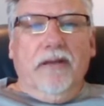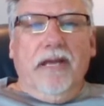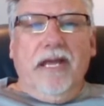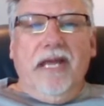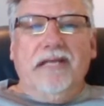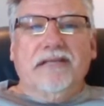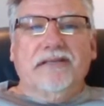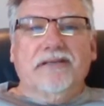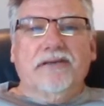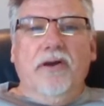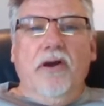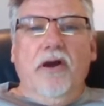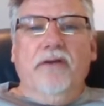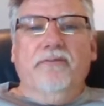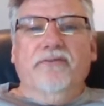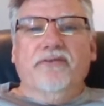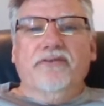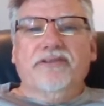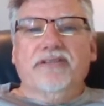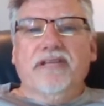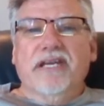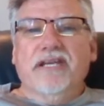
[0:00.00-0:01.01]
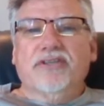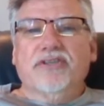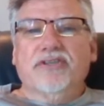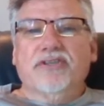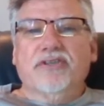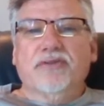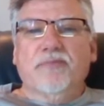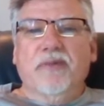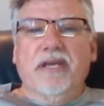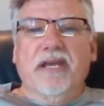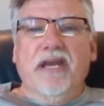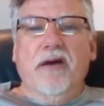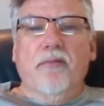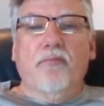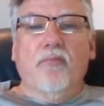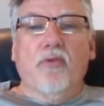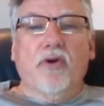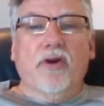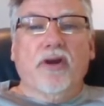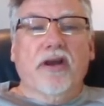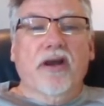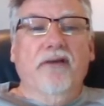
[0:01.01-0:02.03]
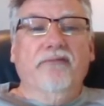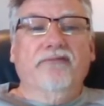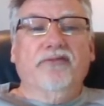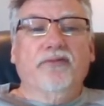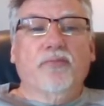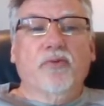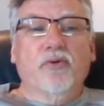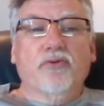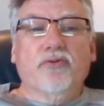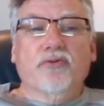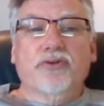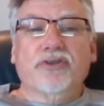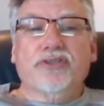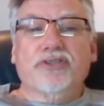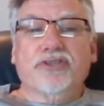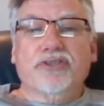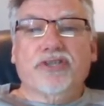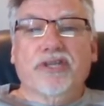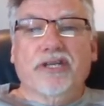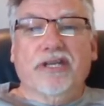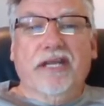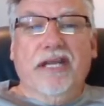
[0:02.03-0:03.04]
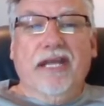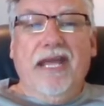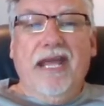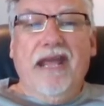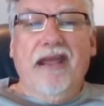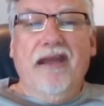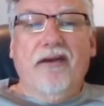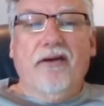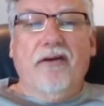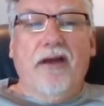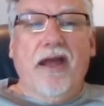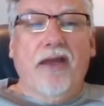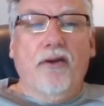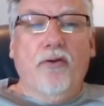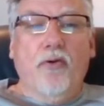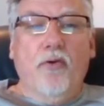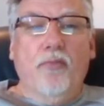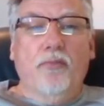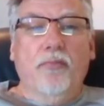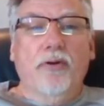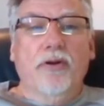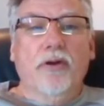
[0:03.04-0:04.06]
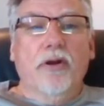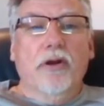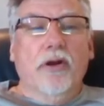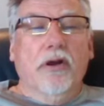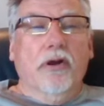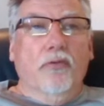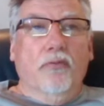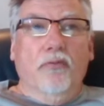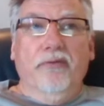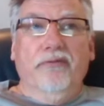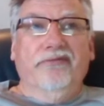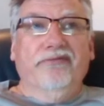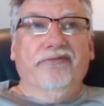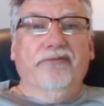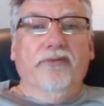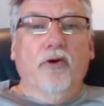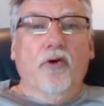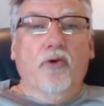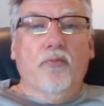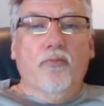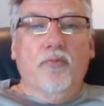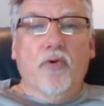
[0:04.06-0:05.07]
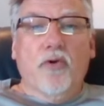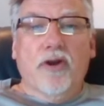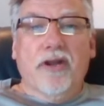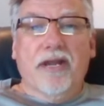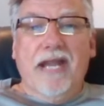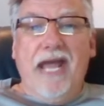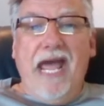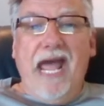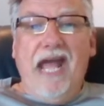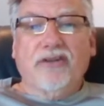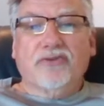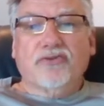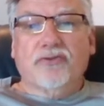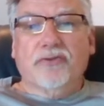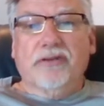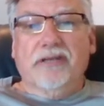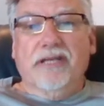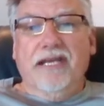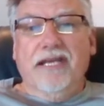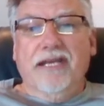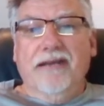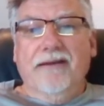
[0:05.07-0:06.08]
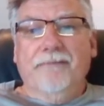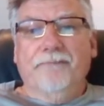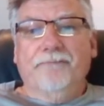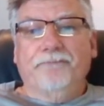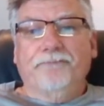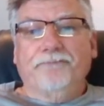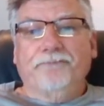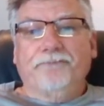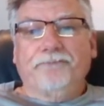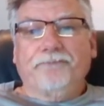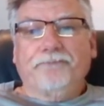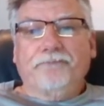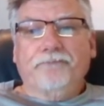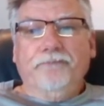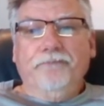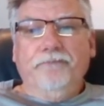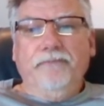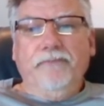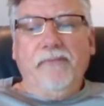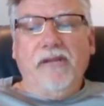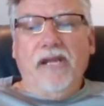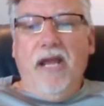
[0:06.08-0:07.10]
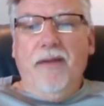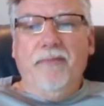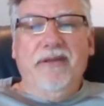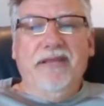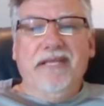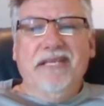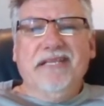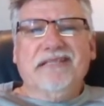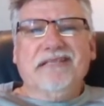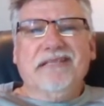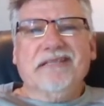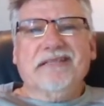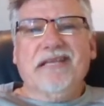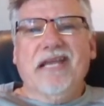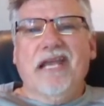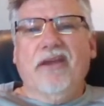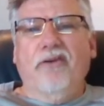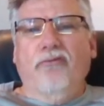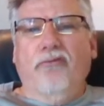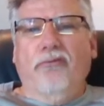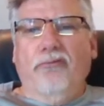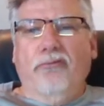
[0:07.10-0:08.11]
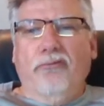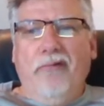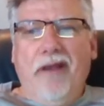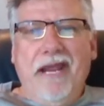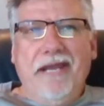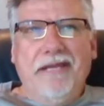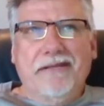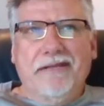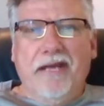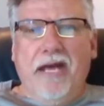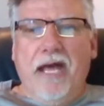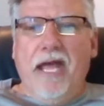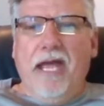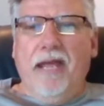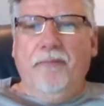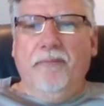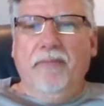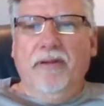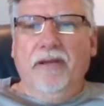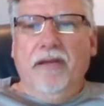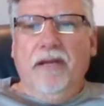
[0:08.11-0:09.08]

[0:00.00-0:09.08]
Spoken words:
As conversations become more comfortable, Christian care, I hope, will flow more naturally. I mean, this is a great time